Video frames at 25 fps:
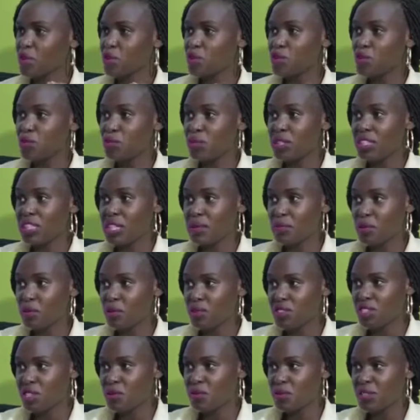Condominium
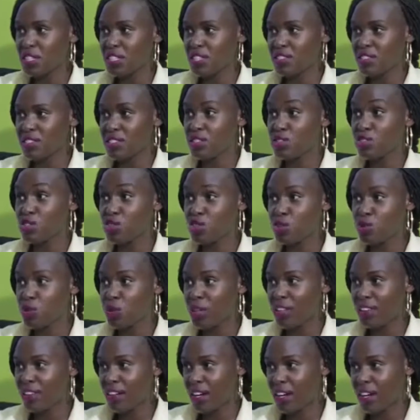concept is new
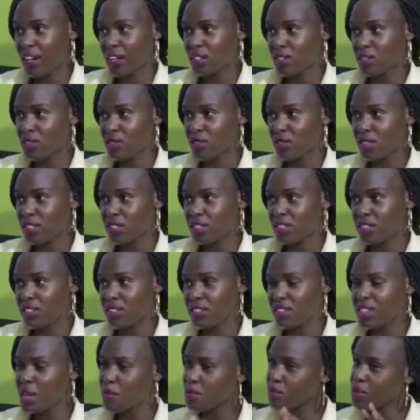in the country.
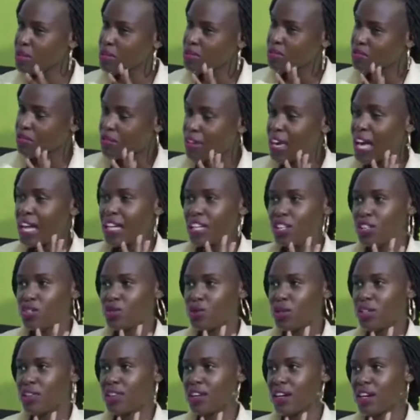It's fairly
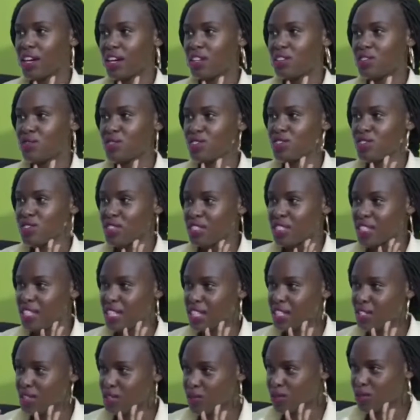new in the country. It's just
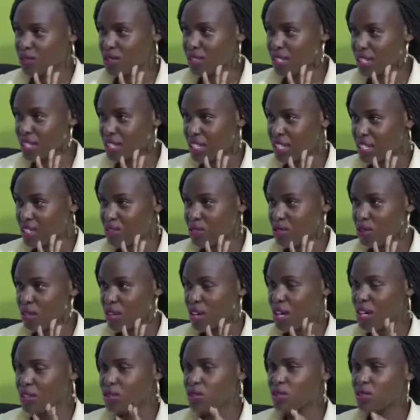getting into the
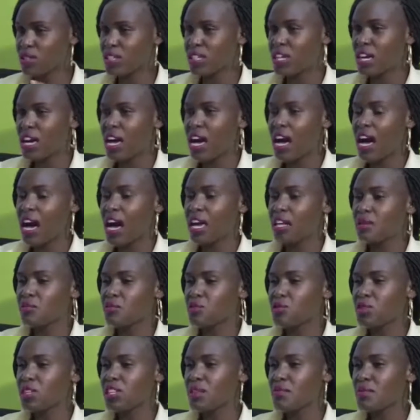country. And
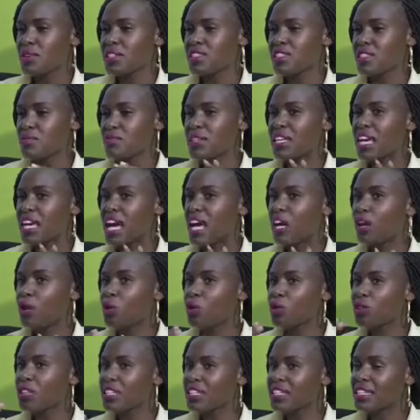I'm sure there must be a
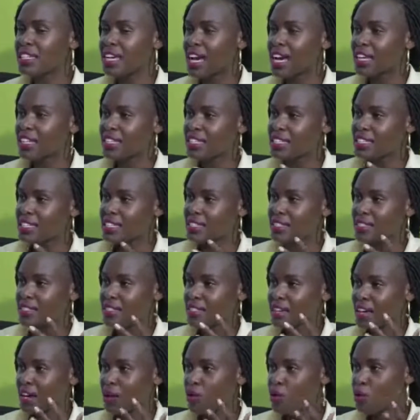law that guides this
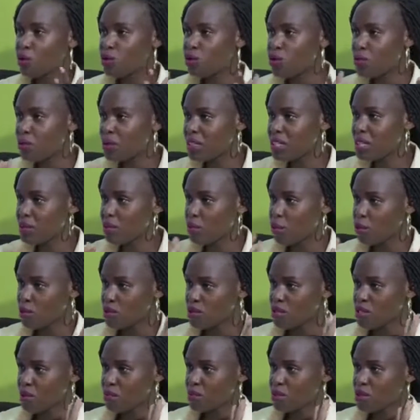condominium
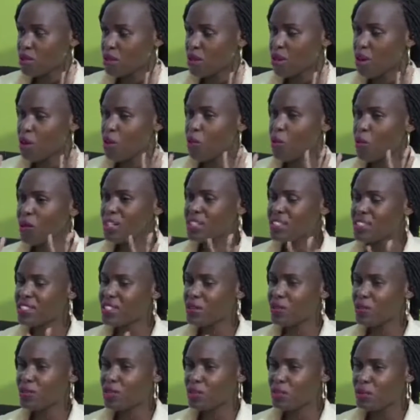concept. What is
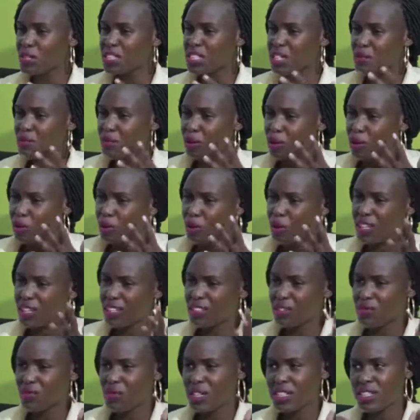the condominium law
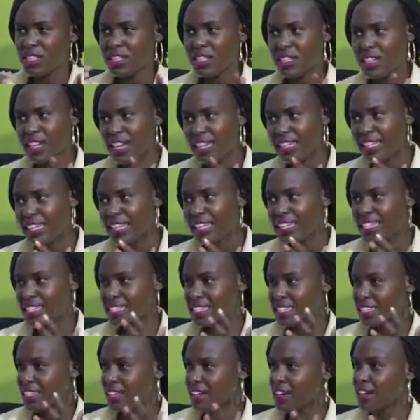and what are the
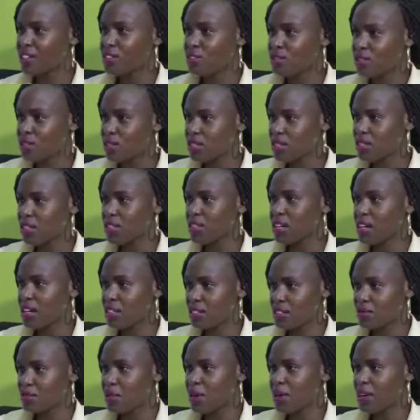guidelines in the country
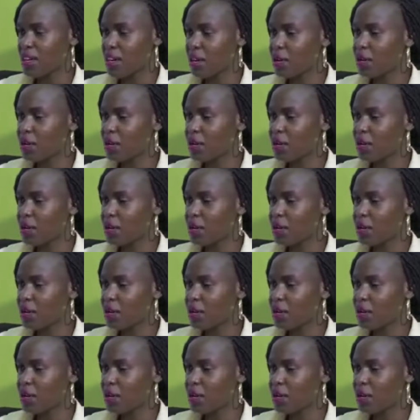as for